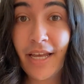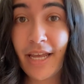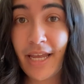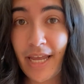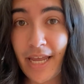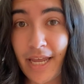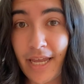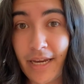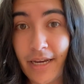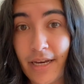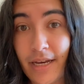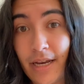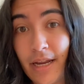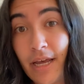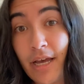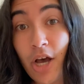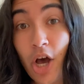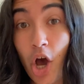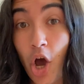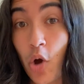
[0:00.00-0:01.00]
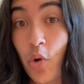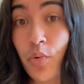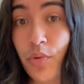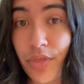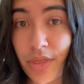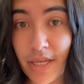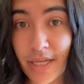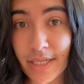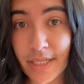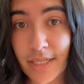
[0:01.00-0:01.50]
in
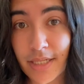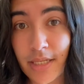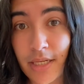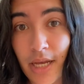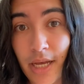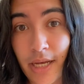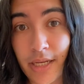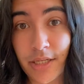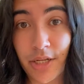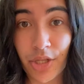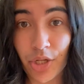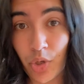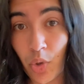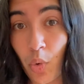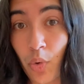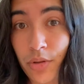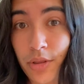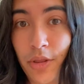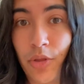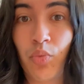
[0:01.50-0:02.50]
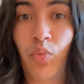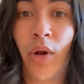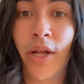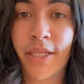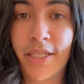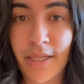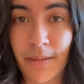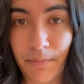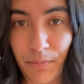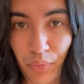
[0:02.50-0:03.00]
Othis, to the north of the
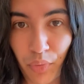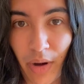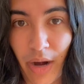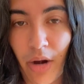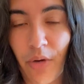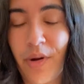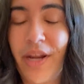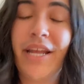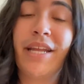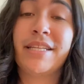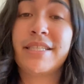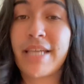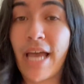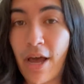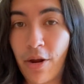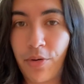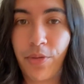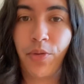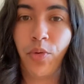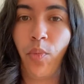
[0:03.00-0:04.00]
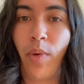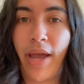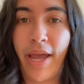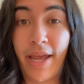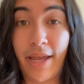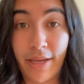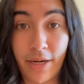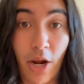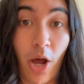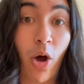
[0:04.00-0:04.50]
Rutsin Prairie. It's out of the
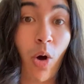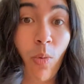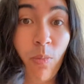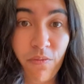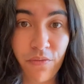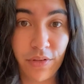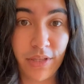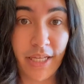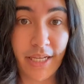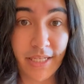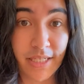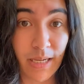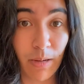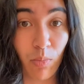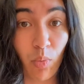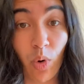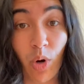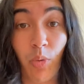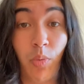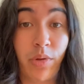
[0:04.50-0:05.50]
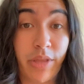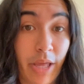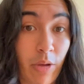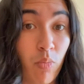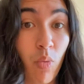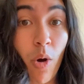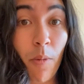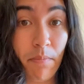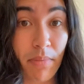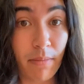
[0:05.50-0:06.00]
way and hopefully somewhere where they
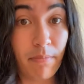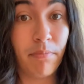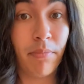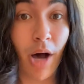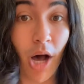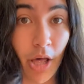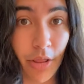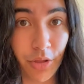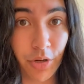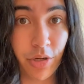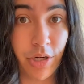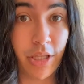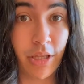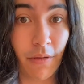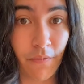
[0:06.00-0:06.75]
won't be bothered in the